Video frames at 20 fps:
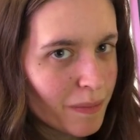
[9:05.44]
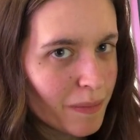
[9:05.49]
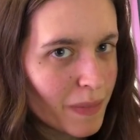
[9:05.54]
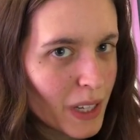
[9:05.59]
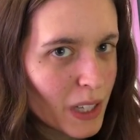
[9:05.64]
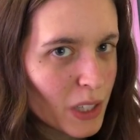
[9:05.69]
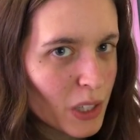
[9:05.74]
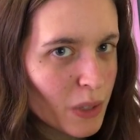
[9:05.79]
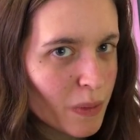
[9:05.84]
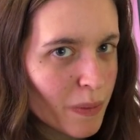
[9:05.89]

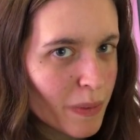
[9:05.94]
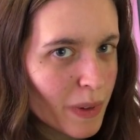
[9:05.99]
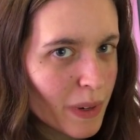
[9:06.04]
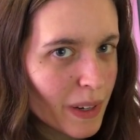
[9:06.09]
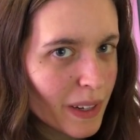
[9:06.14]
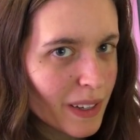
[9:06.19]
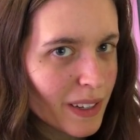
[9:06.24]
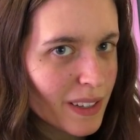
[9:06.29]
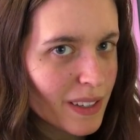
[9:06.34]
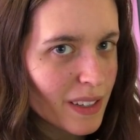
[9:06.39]
much more
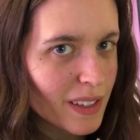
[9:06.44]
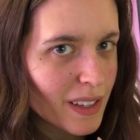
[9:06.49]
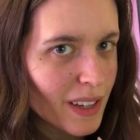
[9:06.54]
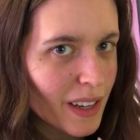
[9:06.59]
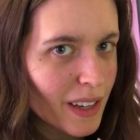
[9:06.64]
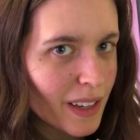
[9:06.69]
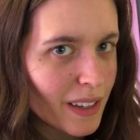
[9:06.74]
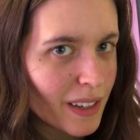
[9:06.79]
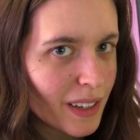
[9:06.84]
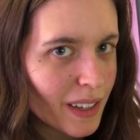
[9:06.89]

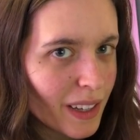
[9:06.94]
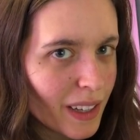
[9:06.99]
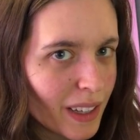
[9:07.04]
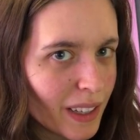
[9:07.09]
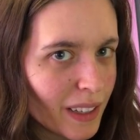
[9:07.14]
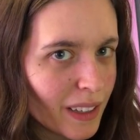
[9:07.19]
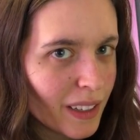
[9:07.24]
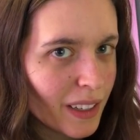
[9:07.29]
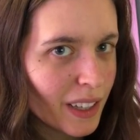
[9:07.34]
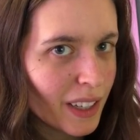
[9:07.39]

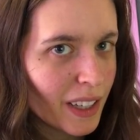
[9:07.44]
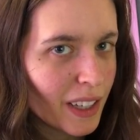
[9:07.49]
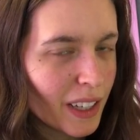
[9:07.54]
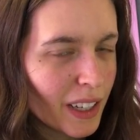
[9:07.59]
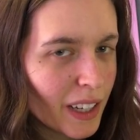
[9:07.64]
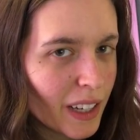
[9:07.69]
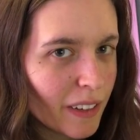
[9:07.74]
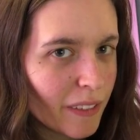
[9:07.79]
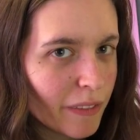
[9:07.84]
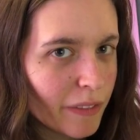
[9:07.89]
exciting
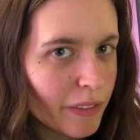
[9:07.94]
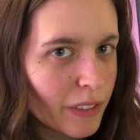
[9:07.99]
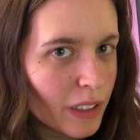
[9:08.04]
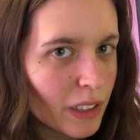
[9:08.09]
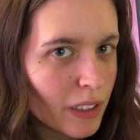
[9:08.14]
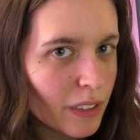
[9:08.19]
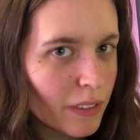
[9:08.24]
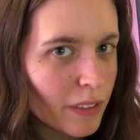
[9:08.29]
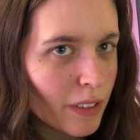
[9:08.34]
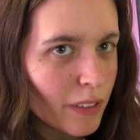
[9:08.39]
and
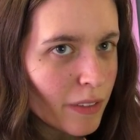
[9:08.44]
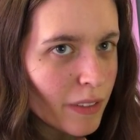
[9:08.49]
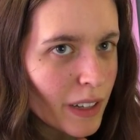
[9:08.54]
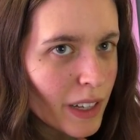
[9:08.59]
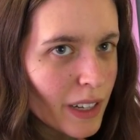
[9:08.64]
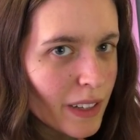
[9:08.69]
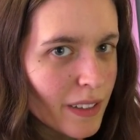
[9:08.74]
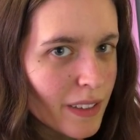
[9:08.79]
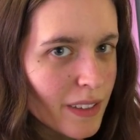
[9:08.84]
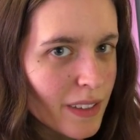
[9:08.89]
full of
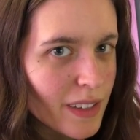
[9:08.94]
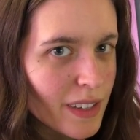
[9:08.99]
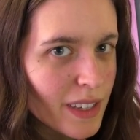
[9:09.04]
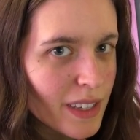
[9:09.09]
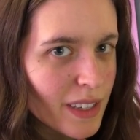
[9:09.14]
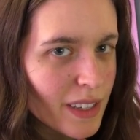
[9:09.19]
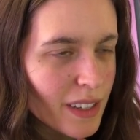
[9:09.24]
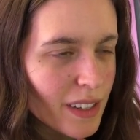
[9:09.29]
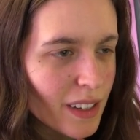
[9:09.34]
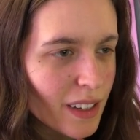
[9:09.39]

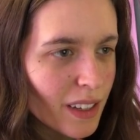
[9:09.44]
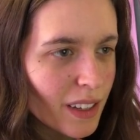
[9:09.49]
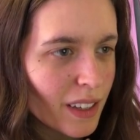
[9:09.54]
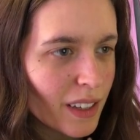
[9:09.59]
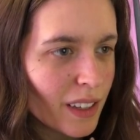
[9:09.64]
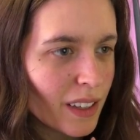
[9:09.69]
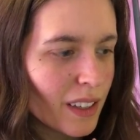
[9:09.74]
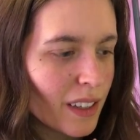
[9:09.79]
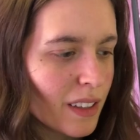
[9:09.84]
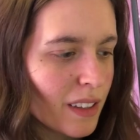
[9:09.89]
events
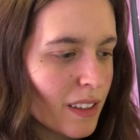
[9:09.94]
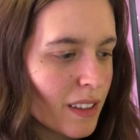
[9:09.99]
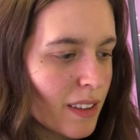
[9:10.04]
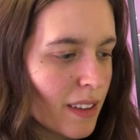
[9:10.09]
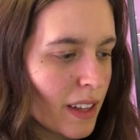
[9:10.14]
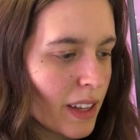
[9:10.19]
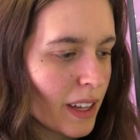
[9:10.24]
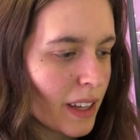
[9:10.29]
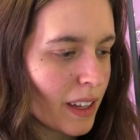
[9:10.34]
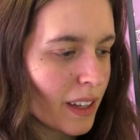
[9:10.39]

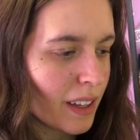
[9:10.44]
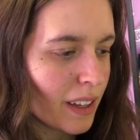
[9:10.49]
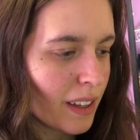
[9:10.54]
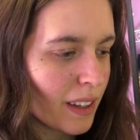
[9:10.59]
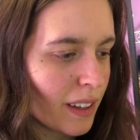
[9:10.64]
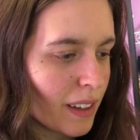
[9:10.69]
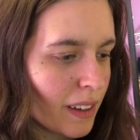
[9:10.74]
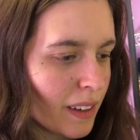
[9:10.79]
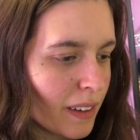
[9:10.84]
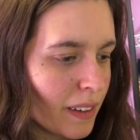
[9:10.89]

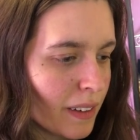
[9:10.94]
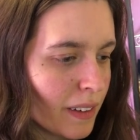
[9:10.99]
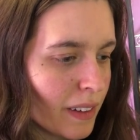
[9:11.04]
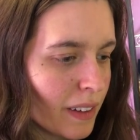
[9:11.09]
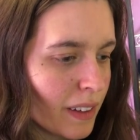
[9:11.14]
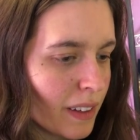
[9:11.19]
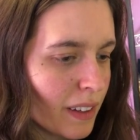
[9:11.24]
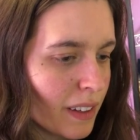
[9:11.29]
than,